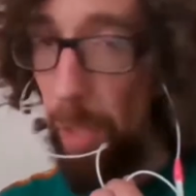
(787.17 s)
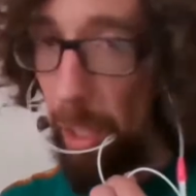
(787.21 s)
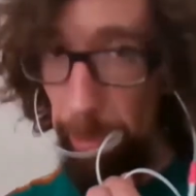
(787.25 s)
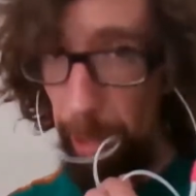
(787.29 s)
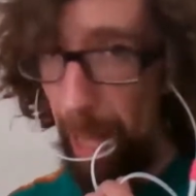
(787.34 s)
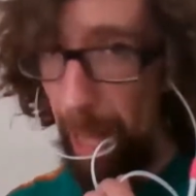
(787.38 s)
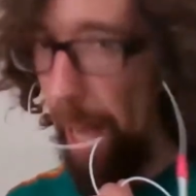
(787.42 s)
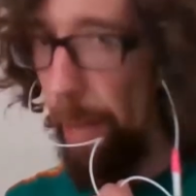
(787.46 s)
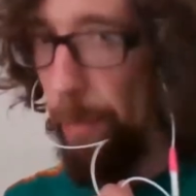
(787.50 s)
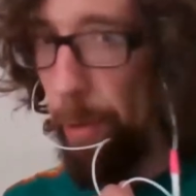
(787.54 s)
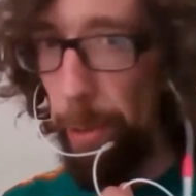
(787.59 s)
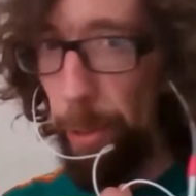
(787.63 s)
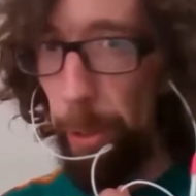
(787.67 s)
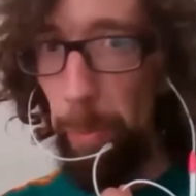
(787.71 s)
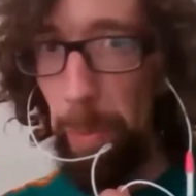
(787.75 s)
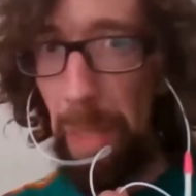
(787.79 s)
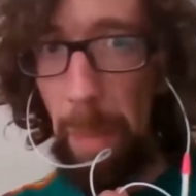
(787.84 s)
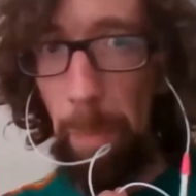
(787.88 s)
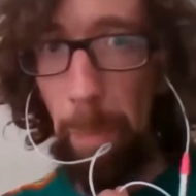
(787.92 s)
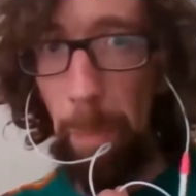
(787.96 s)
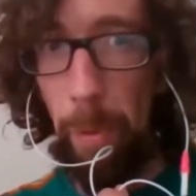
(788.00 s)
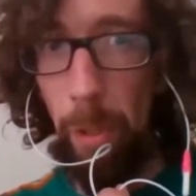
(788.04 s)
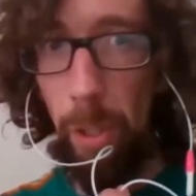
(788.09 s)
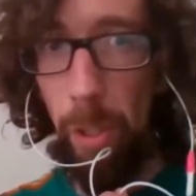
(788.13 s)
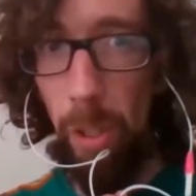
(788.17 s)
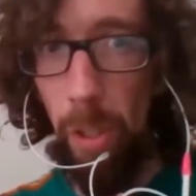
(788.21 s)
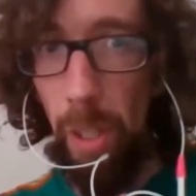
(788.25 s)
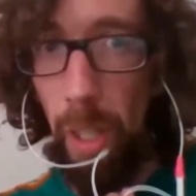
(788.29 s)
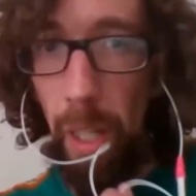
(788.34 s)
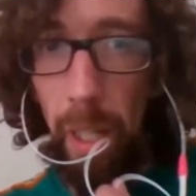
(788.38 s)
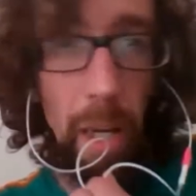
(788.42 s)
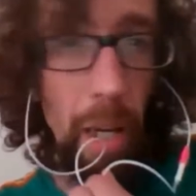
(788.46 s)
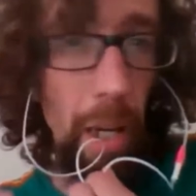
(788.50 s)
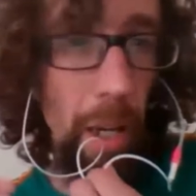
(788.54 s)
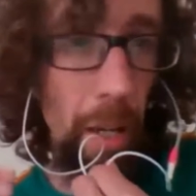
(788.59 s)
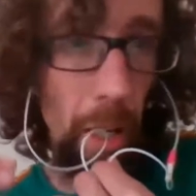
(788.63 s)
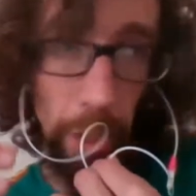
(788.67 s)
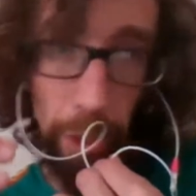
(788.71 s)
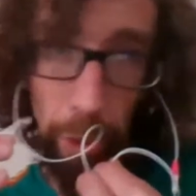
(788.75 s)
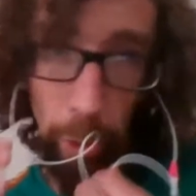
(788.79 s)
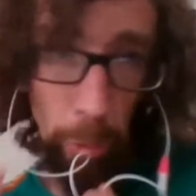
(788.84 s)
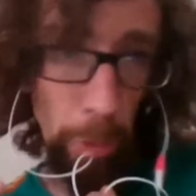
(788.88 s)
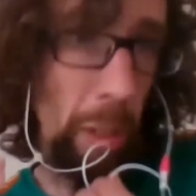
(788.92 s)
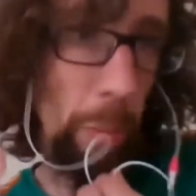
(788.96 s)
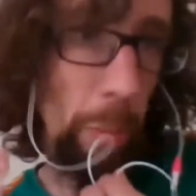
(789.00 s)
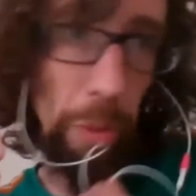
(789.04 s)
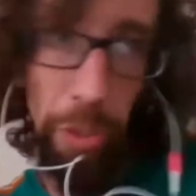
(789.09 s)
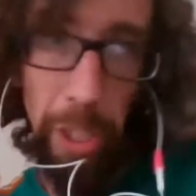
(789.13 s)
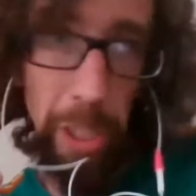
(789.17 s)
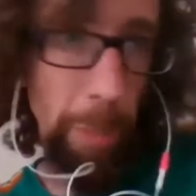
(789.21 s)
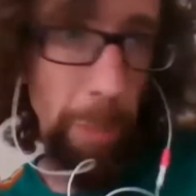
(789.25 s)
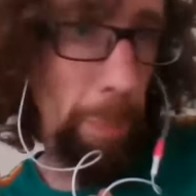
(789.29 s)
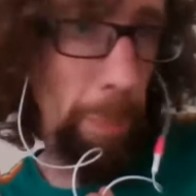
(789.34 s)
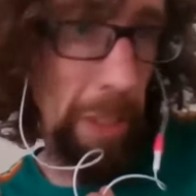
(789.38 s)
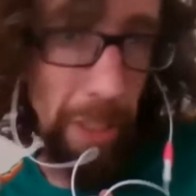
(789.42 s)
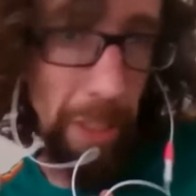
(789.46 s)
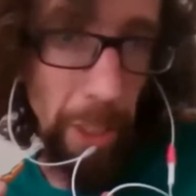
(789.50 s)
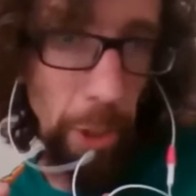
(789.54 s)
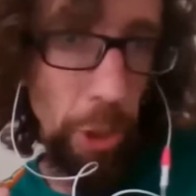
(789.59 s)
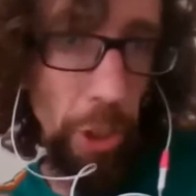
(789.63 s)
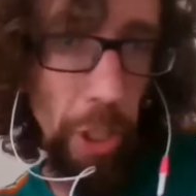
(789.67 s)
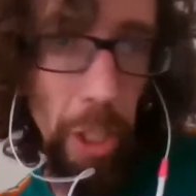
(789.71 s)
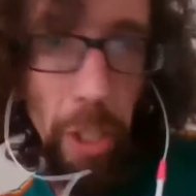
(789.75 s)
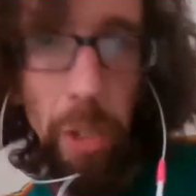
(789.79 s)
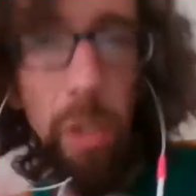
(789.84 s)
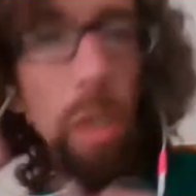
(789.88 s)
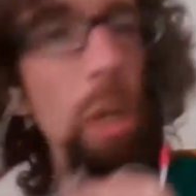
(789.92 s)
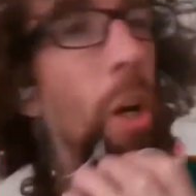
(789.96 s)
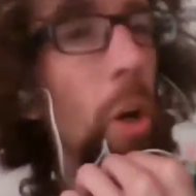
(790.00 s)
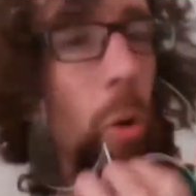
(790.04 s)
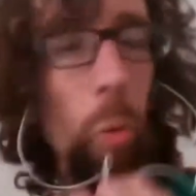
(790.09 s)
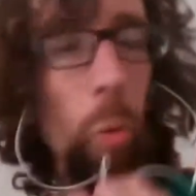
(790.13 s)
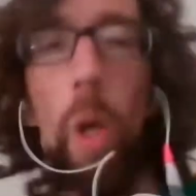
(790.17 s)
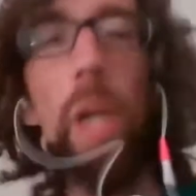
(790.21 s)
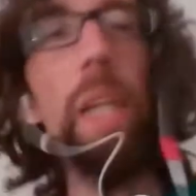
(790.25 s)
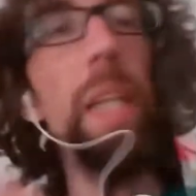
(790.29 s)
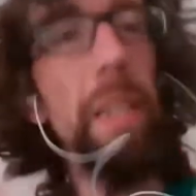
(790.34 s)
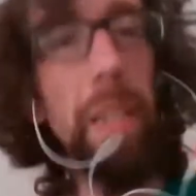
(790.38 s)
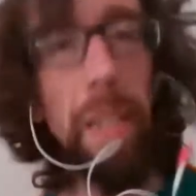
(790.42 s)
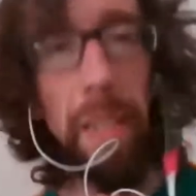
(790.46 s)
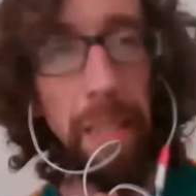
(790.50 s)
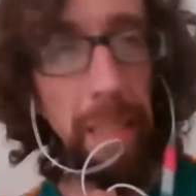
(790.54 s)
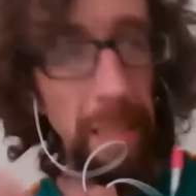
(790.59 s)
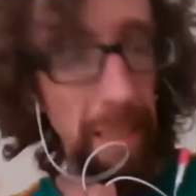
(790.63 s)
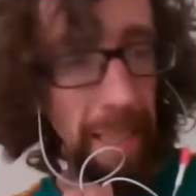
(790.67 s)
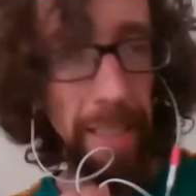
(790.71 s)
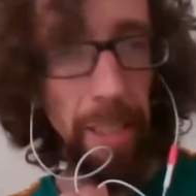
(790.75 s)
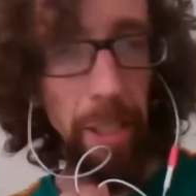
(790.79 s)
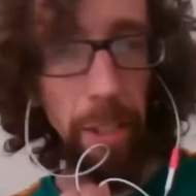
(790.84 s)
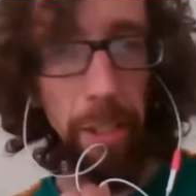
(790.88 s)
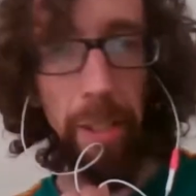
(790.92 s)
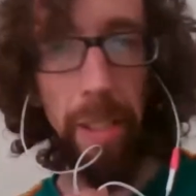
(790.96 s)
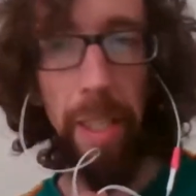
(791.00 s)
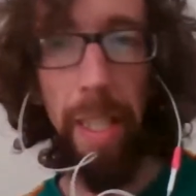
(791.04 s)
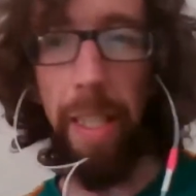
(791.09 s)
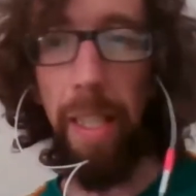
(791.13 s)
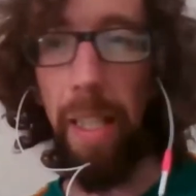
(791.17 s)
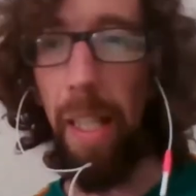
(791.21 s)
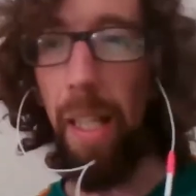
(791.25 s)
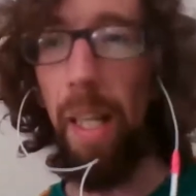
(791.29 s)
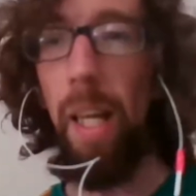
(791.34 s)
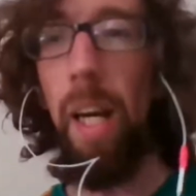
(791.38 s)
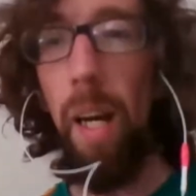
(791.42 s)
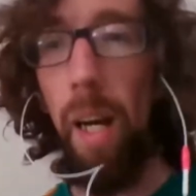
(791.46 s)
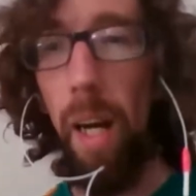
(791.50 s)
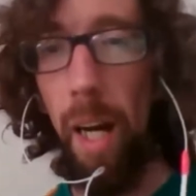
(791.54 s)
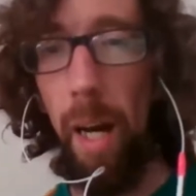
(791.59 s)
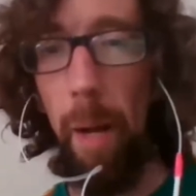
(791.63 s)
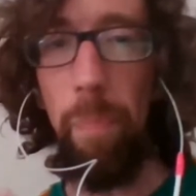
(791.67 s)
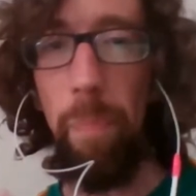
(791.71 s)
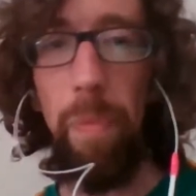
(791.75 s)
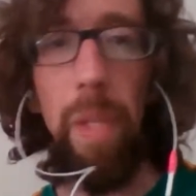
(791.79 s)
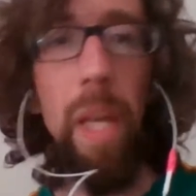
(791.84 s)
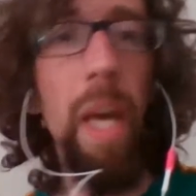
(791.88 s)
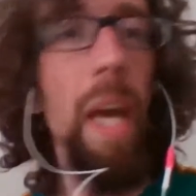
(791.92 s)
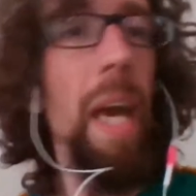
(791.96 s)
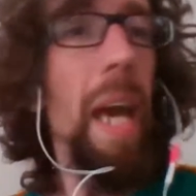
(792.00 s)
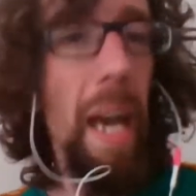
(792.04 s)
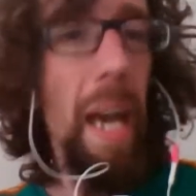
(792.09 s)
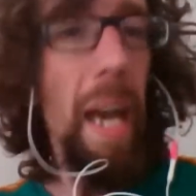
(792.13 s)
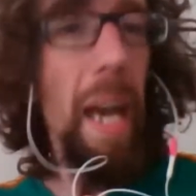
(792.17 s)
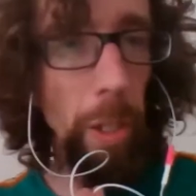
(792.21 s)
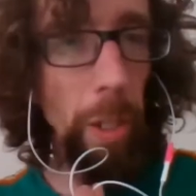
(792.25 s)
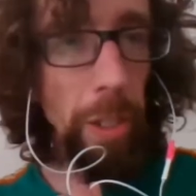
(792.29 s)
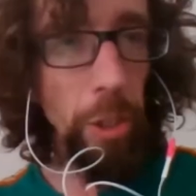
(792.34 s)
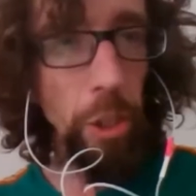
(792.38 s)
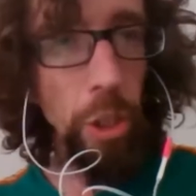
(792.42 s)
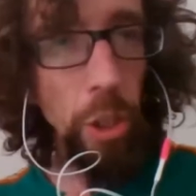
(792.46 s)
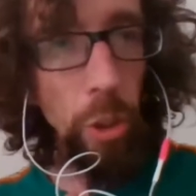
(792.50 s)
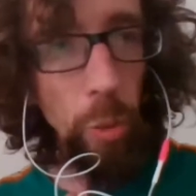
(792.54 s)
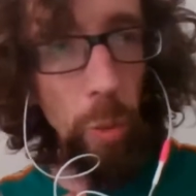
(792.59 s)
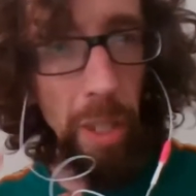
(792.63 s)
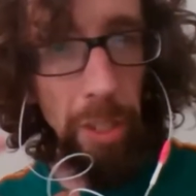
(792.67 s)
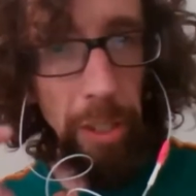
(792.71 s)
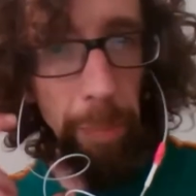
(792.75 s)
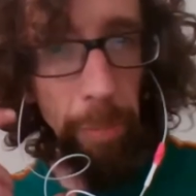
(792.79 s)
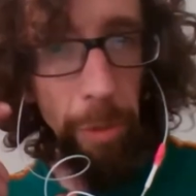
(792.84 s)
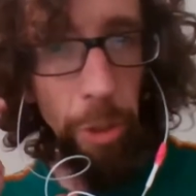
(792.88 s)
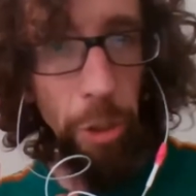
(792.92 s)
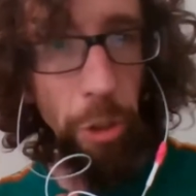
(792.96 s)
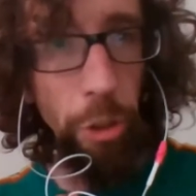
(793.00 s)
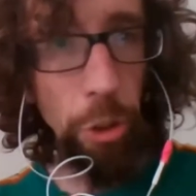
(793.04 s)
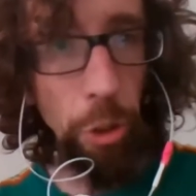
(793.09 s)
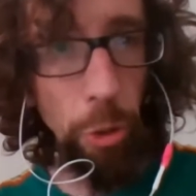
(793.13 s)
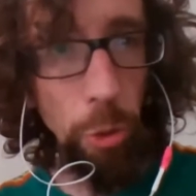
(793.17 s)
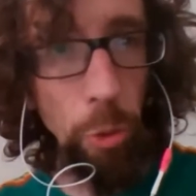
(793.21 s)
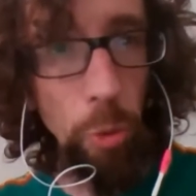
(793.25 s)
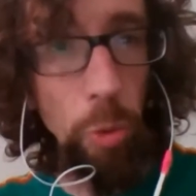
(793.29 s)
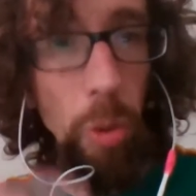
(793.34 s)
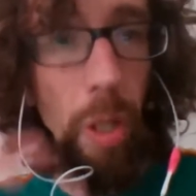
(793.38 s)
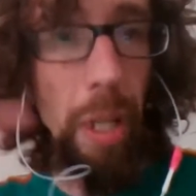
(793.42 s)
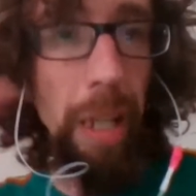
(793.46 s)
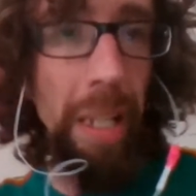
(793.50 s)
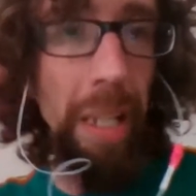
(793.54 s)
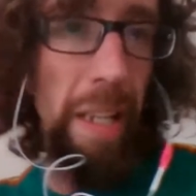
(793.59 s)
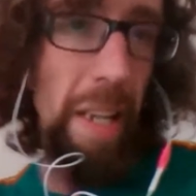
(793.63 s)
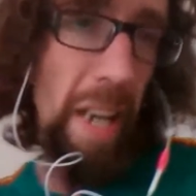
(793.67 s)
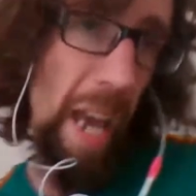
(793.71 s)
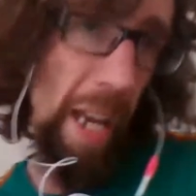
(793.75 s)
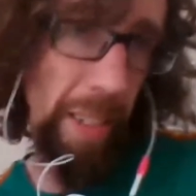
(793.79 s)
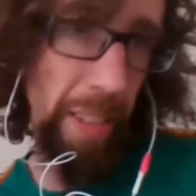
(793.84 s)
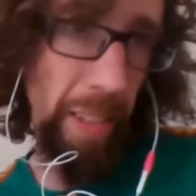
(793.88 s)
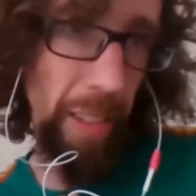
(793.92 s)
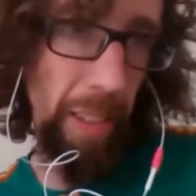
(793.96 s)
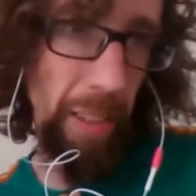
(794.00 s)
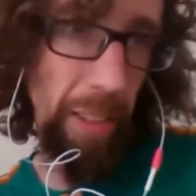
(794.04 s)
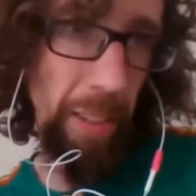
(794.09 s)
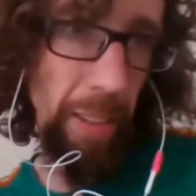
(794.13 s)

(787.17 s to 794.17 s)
500 people agree with this position. What does the success look like? And what do you want them to do next?